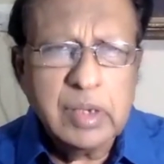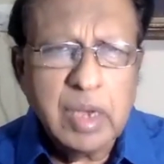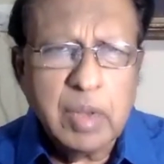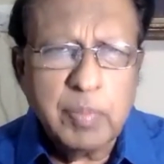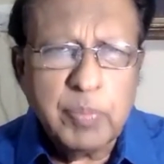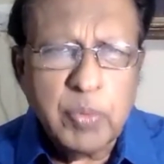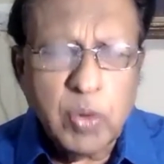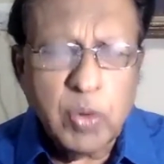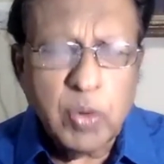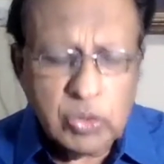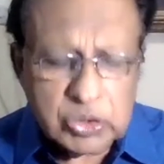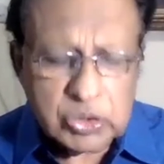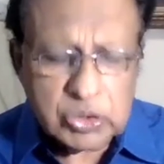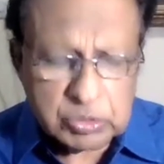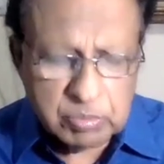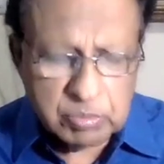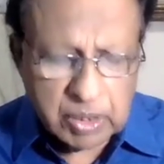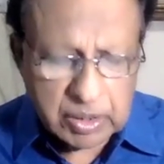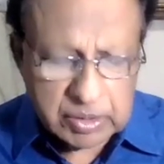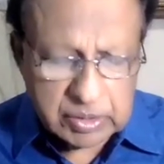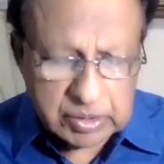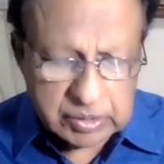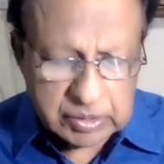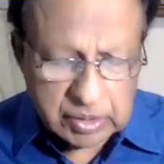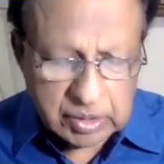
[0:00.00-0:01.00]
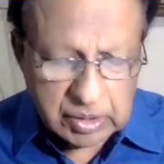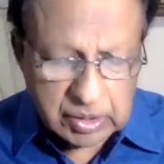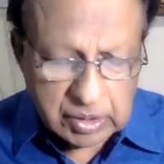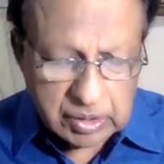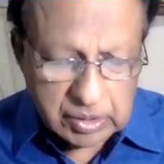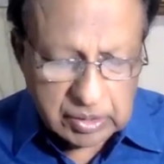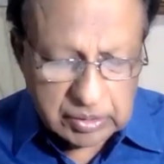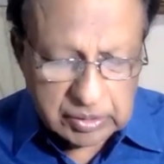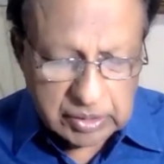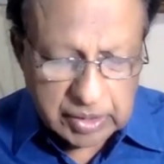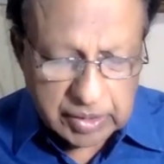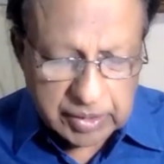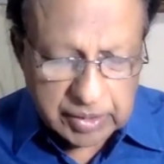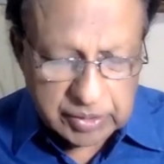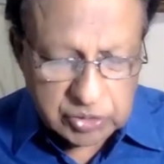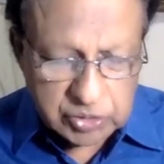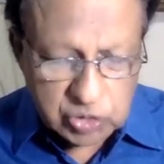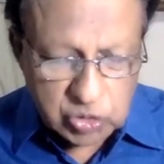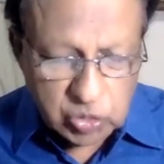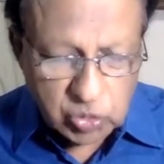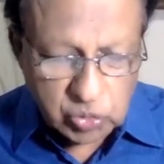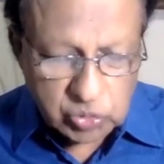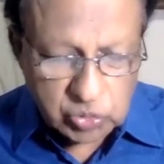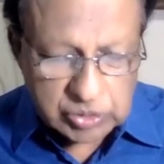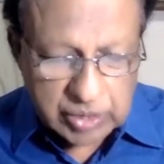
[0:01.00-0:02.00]
approach, but uh, there is
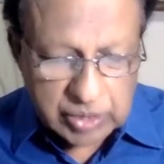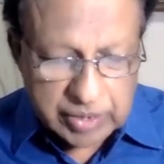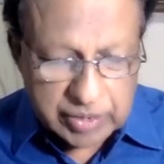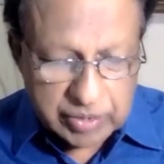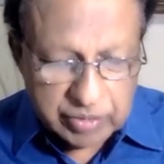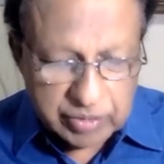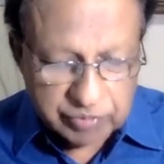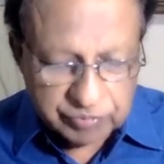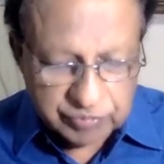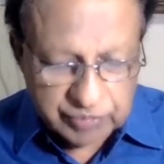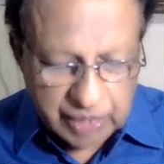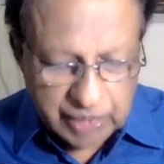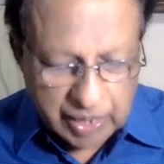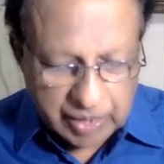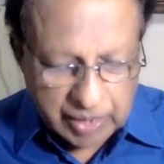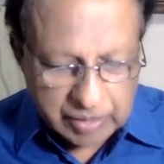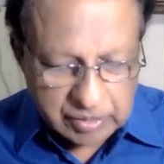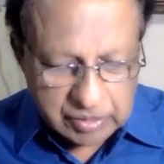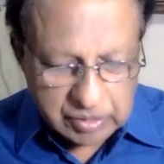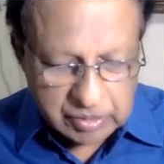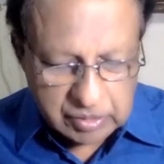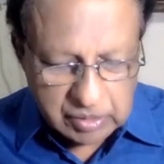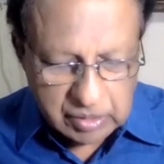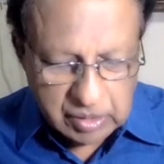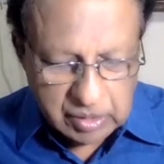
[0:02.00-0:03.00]
no sign of that.